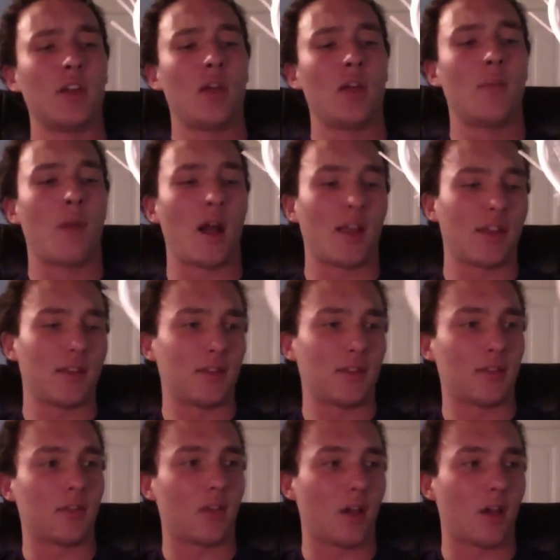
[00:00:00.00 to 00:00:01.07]
Pocket
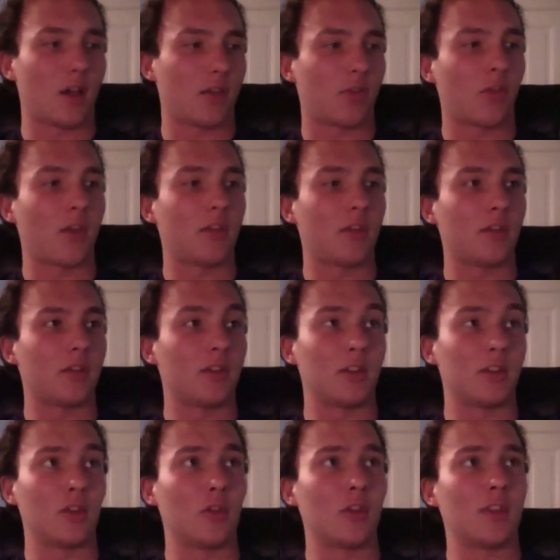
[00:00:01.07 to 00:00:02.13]
is slightly
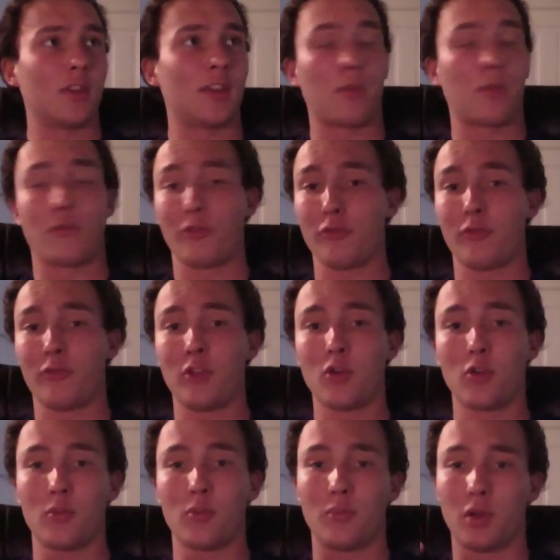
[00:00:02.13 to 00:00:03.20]
illegal in depth for
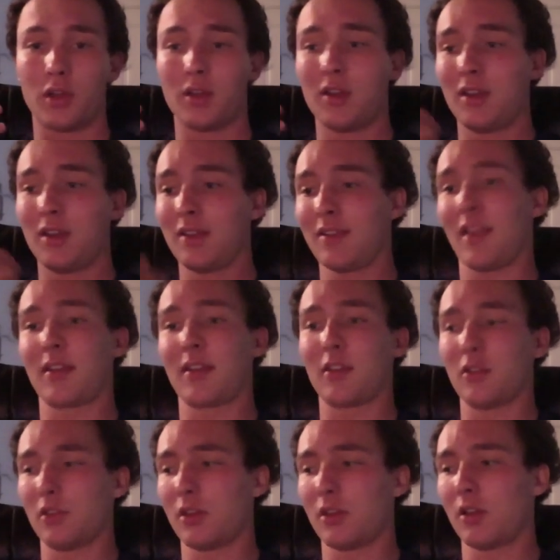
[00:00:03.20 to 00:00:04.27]
field, but technically,